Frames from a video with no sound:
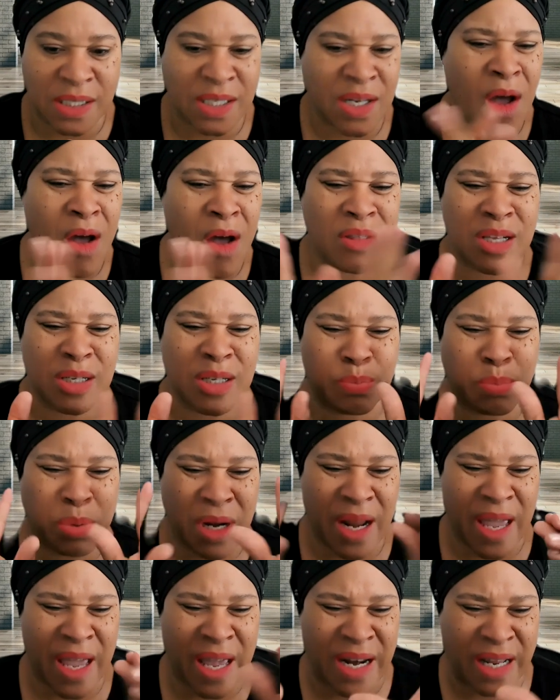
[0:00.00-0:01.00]
See, all this
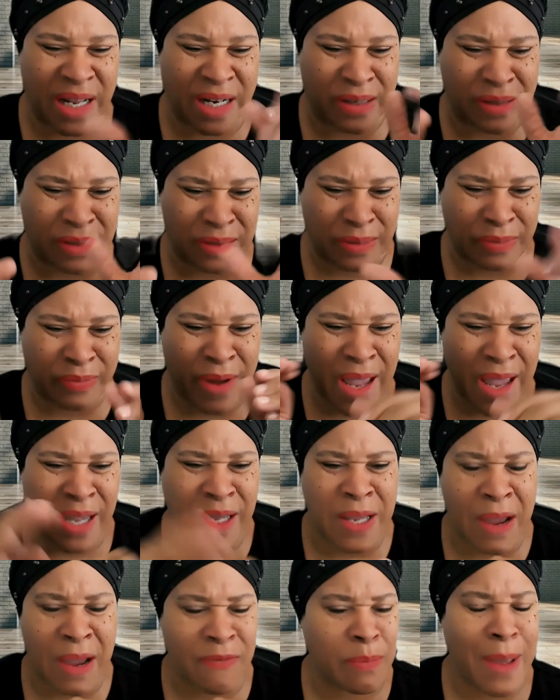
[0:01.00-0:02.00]
planning,
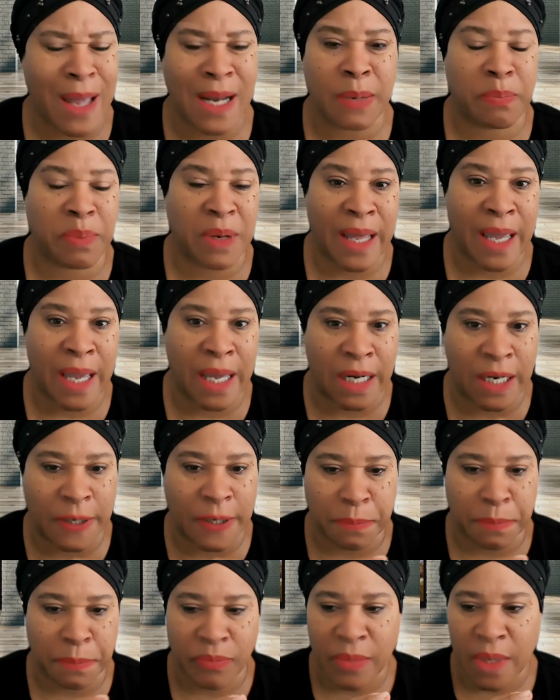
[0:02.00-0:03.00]
right? Everybody
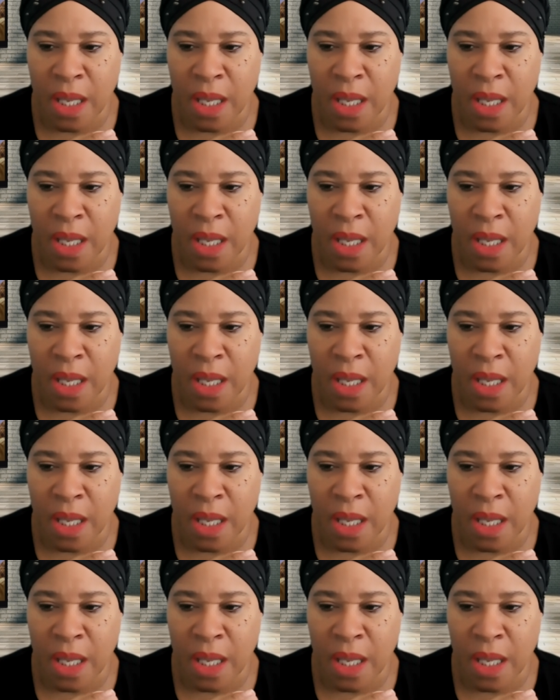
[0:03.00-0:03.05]
planning.